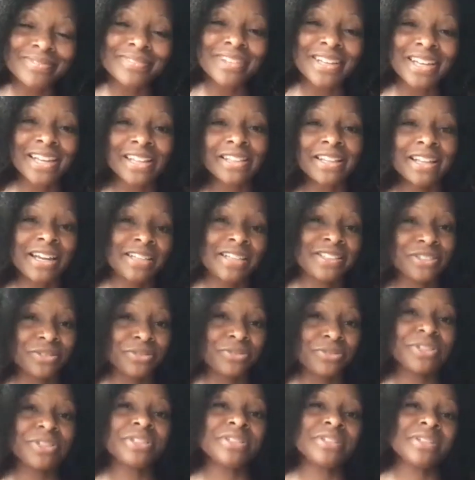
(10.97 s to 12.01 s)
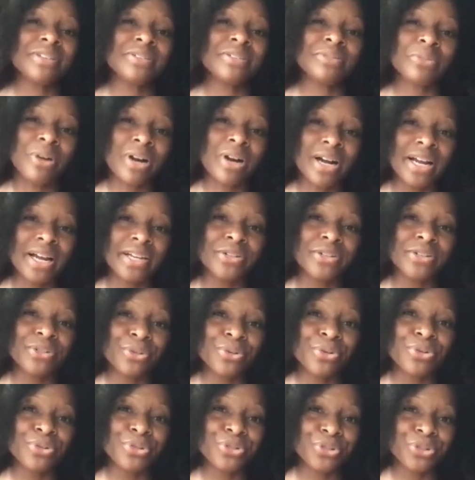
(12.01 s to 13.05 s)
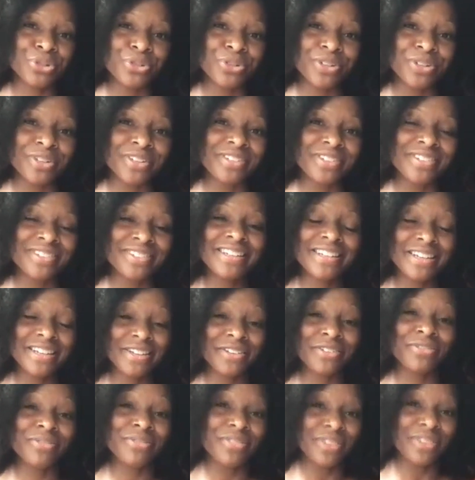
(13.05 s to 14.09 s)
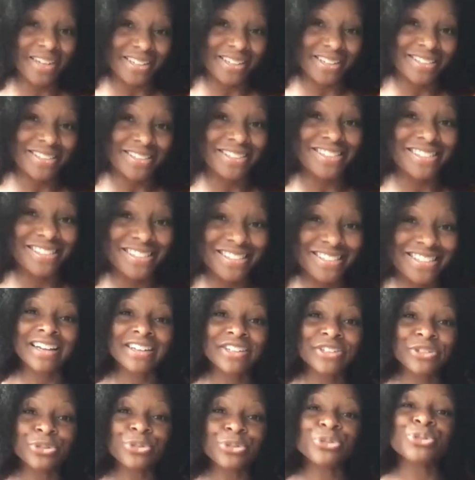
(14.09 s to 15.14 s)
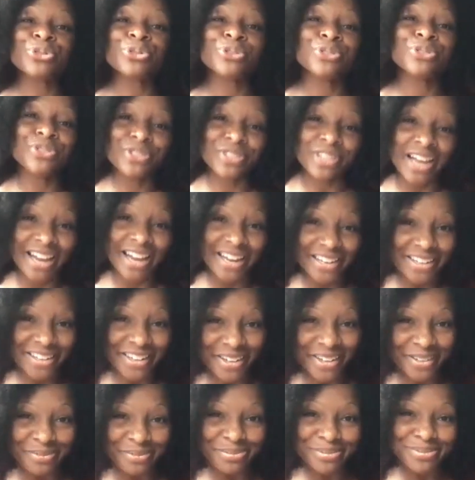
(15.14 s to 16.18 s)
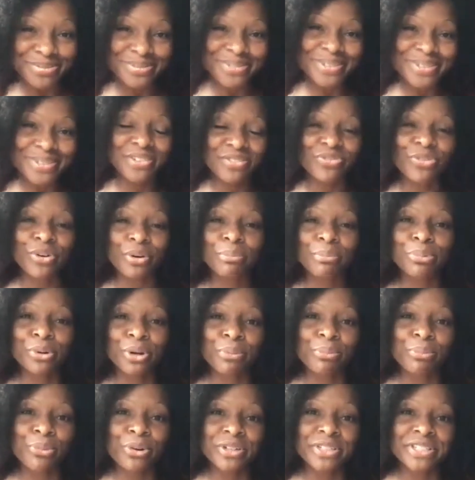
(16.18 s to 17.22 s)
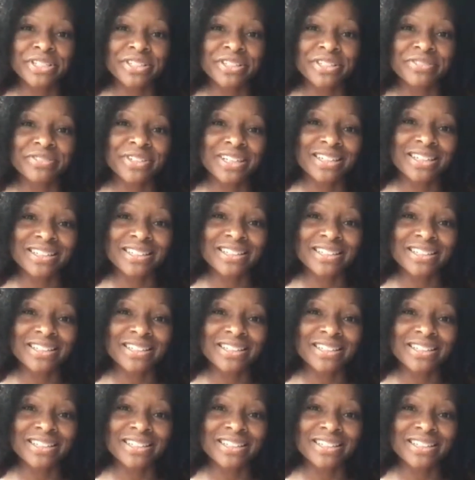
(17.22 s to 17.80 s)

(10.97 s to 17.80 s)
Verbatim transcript: And that's the reason why you should invest, you should sign up for Book More TV.